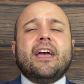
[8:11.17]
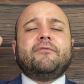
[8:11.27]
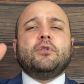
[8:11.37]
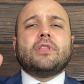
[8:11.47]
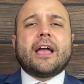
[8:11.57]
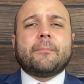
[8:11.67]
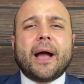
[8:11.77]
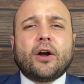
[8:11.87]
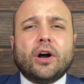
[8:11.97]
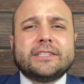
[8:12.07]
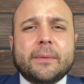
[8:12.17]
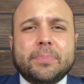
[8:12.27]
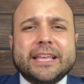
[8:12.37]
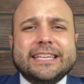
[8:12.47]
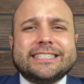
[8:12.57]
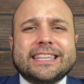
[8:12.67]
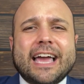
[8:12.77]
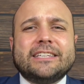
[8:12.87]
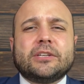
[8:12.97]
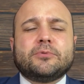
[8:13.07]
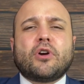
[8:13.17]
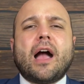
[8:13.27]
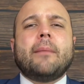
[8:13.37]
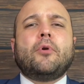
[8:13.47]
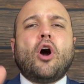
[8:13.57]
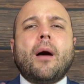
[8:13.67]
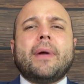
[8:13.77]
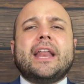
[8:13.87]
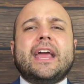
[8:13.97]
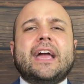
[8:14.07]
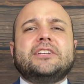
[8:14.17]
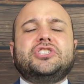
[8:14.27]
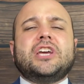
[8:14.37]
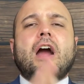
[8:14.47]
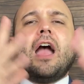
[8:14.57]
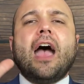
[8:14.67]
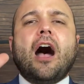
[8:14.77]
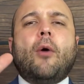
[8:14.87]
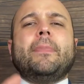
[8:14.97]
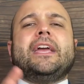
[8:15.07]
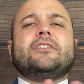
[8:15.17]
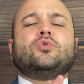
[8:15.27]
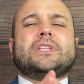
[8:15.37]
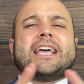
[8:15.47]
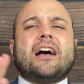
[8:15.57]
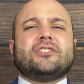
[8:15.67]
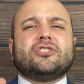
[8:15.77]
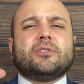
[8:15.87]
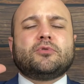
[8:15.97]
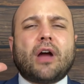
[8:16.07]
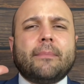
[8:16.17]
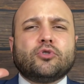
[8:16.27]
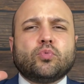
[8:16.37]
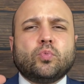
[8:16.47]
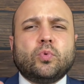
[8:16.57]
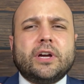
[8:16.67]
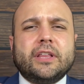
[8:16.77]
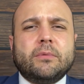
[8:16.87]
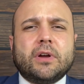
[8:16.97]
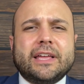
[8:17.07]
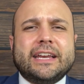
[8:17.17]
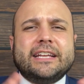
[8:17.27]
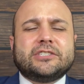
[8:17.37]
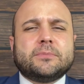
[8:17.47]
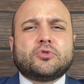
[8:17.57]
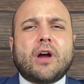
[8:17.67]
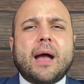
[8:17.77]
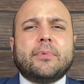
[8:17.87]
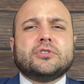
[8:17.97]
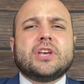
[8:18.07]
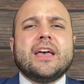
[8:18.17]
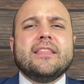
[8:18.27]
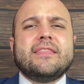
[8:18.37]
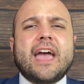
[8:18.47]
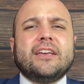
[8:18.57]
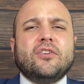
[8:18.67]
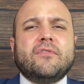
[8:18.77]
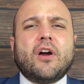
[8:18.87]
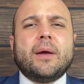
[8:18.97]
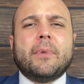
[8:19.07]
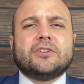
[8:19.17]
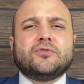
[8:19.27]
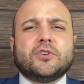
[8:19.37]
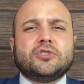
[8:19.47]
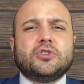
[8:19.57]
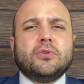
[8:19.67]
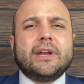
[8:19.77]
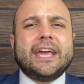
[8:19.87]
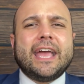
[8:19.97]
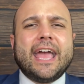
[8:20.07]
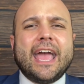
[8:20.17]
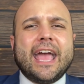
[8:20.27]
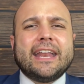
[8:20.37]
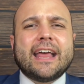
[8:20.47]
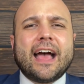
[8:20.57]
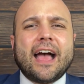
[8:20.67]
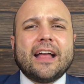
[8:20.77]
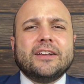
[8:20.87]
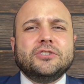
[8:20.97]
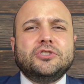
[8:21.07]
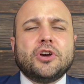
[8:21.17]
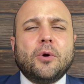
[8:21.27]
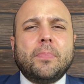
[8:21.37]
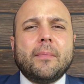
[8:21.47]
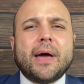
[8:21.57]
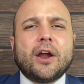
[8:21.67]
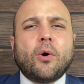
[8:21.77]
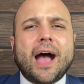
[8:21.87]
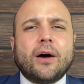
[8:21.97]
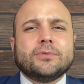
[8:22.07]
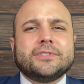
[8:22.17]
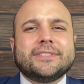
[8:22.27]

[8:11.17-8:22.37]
If you like my content, please like, subscribe, comment, and share. Help me get to 1,000 subscribers. Really, really need subscribers. Thank you very much for tuning in. Joe Pometto out.